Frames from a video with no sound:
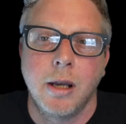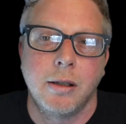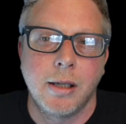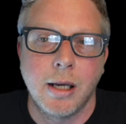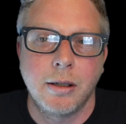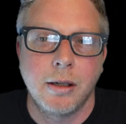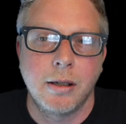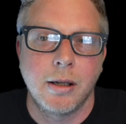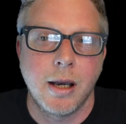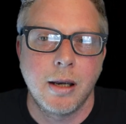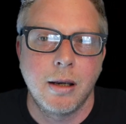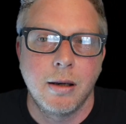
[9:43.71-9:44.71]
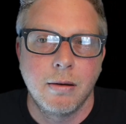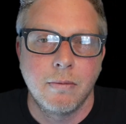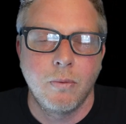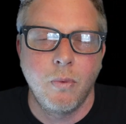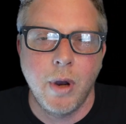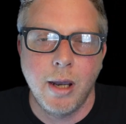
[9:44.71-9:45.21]
that's just like
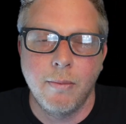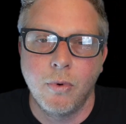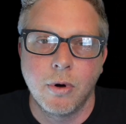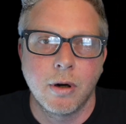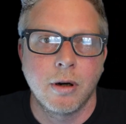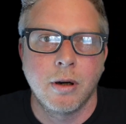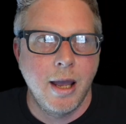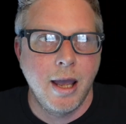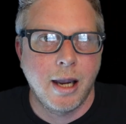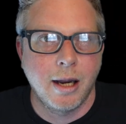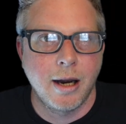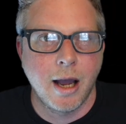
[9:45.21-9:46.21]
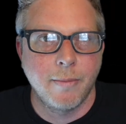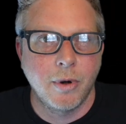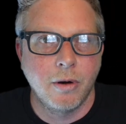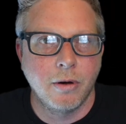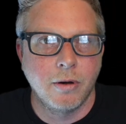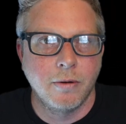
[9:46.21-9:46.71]
way more economical.